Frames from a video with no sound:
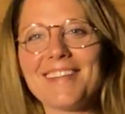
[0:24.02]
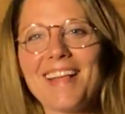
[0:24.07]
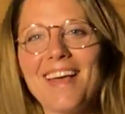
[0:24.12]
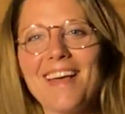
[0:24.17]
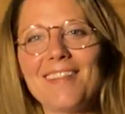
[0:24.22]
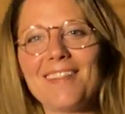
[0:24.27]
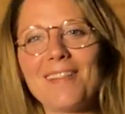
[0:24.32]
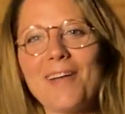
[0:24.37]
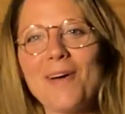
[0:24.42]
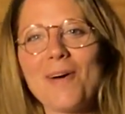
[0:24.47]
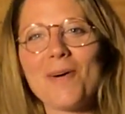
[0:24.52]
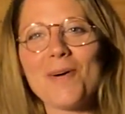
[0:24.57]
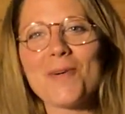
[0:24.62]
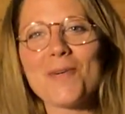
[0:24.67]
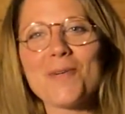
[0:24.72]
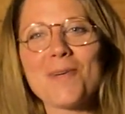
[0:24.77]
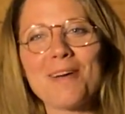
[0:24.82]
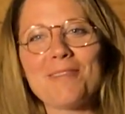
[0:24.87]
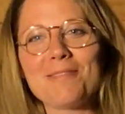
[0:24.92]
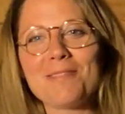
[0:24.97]

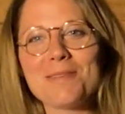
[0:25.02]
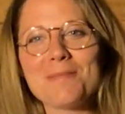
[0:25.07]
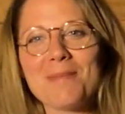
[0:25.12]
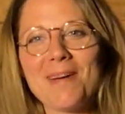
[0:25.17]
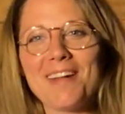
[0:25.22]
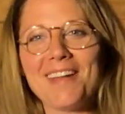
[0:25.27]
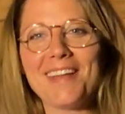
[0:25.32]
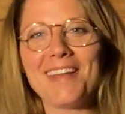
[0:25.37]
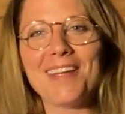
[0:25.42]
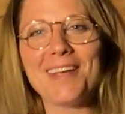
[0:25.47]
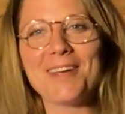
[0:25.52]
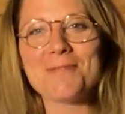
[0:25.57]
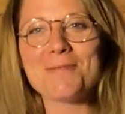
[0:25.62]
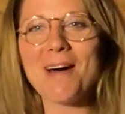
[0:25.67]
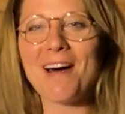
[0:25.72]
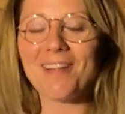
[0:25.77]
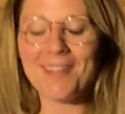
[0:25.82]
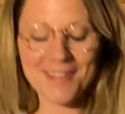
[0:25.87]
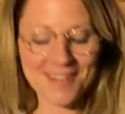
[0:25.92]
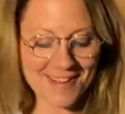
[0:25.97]
Hello, everybody.
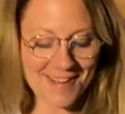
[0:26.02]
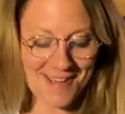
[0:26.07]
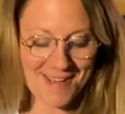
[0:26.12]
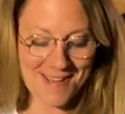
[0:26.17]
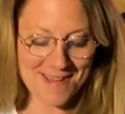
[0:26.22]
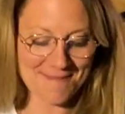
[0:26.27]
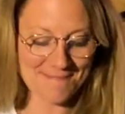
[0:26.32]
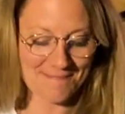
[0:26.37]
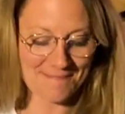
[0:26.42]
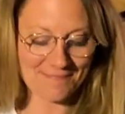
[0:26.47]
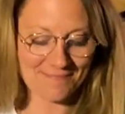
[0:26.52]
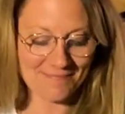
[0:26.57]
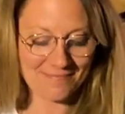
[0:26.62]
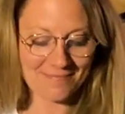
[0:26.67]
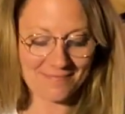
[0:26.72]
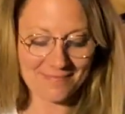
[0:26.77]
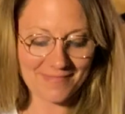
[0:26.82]
Welcome.